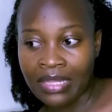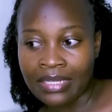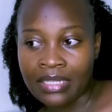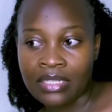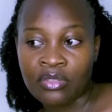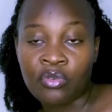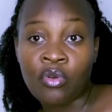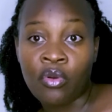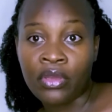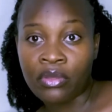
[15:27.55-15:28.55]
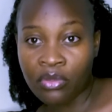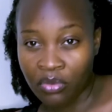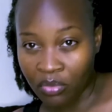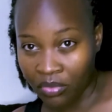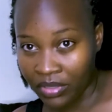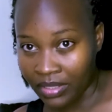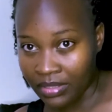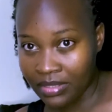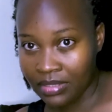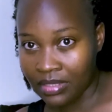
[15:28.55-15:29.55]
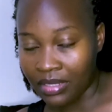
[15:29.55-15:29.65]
that is going through it